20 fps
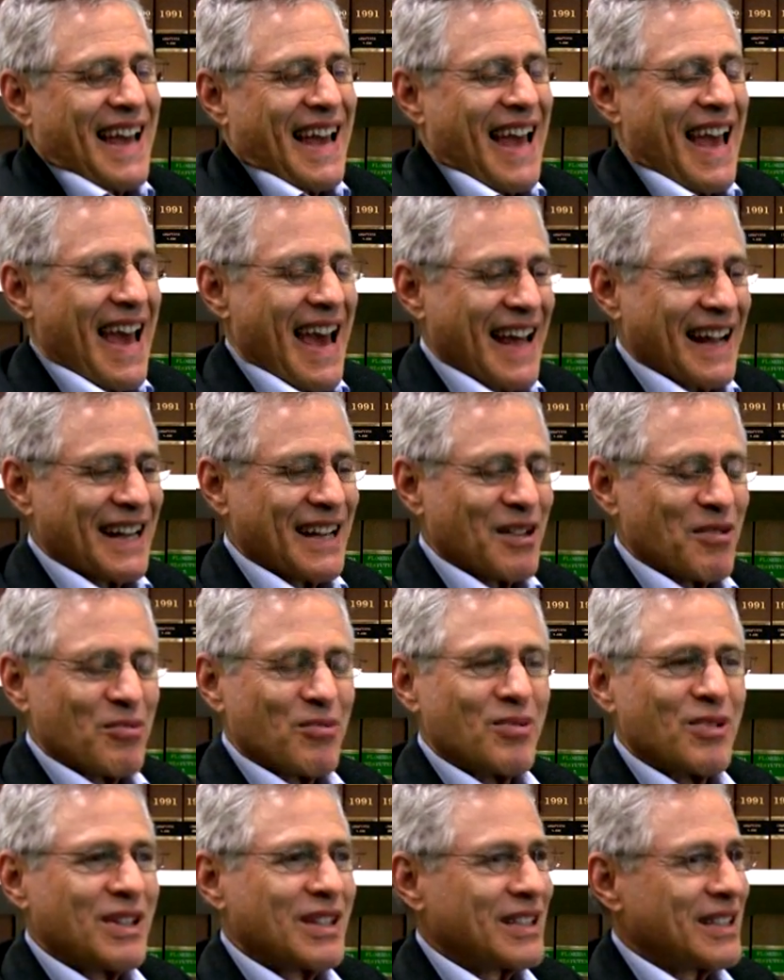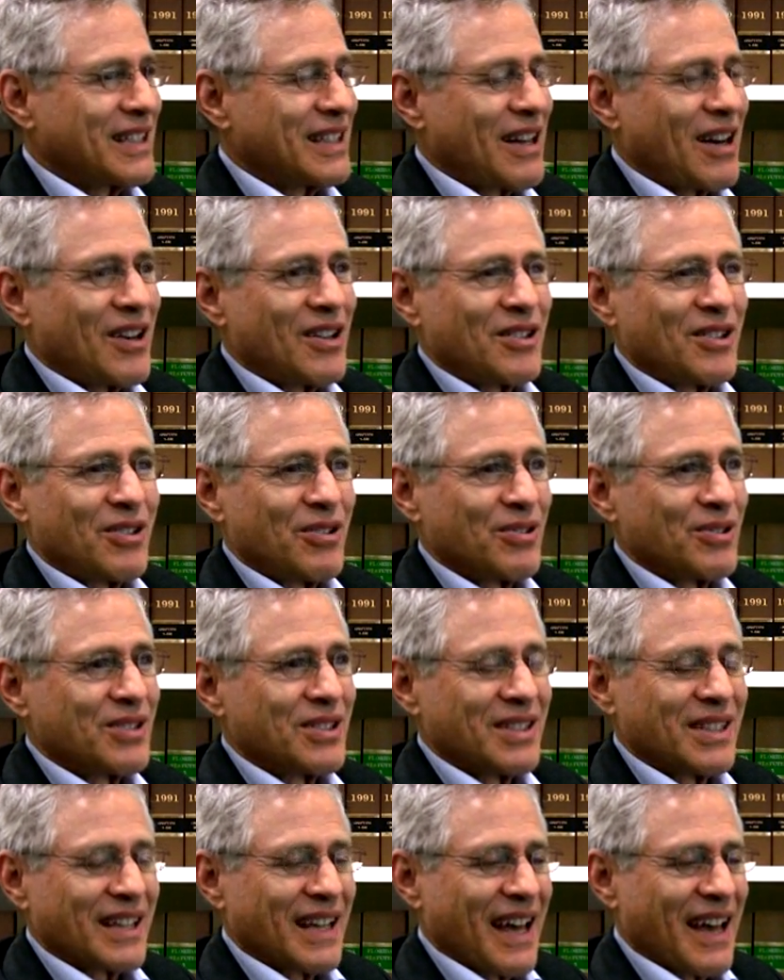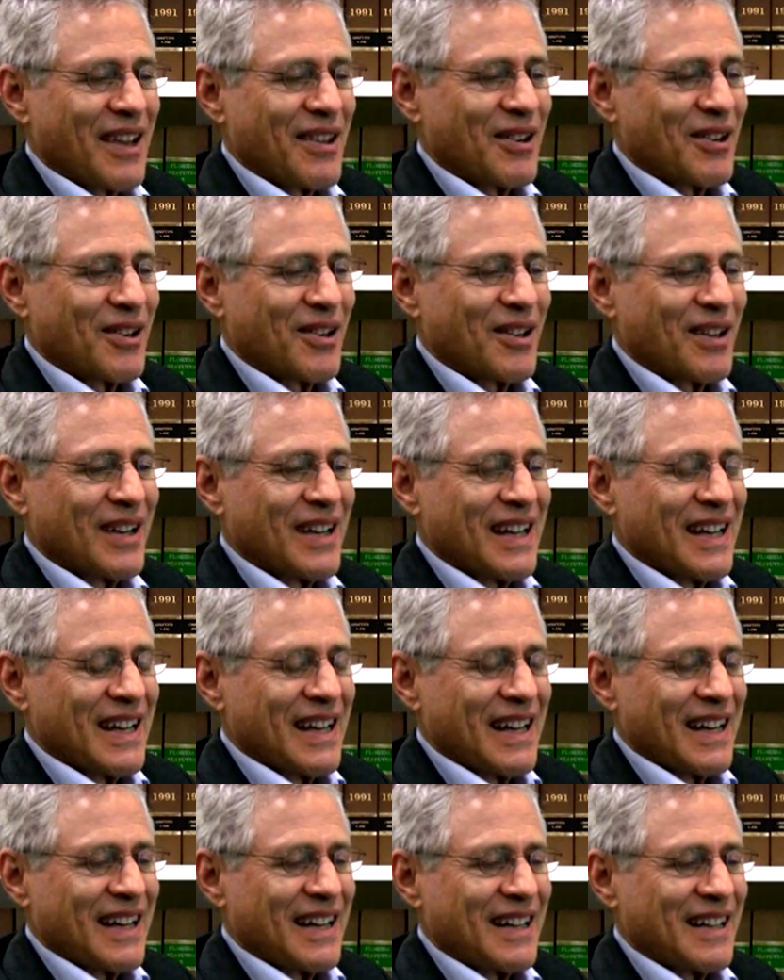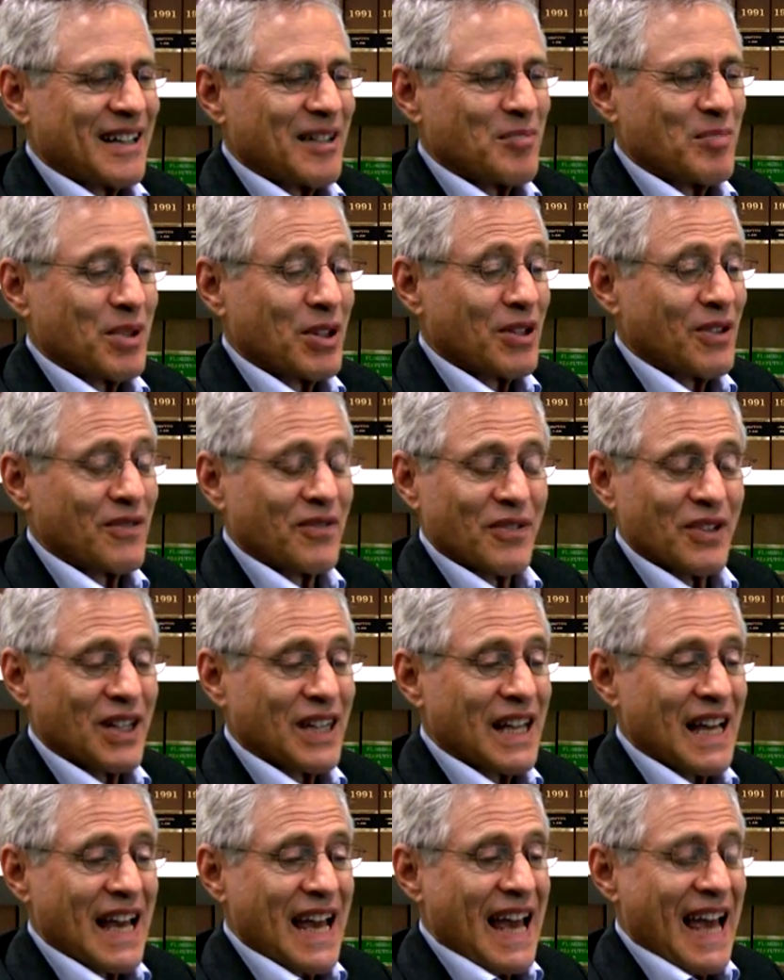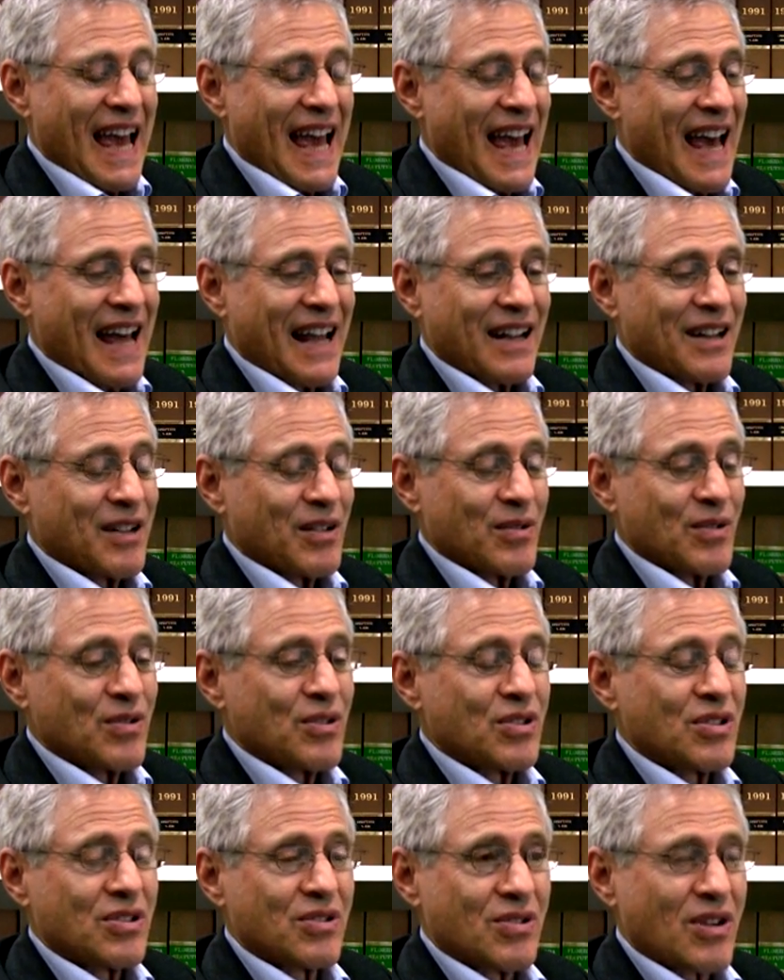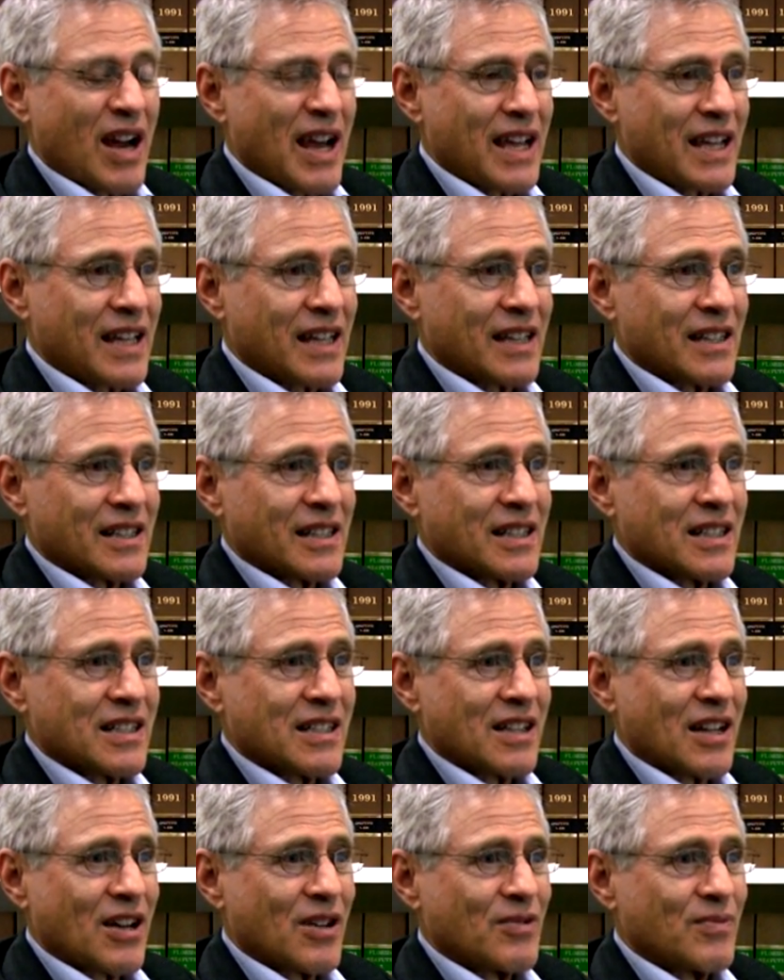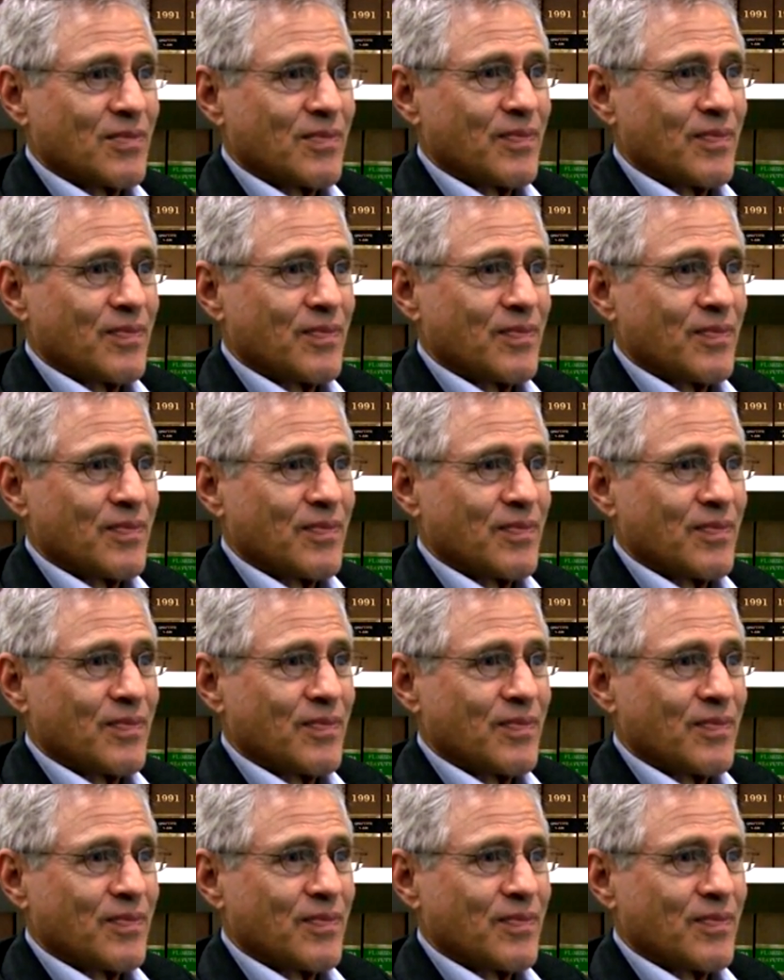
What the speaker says: And it really all holds together beautifully, and strikingly so.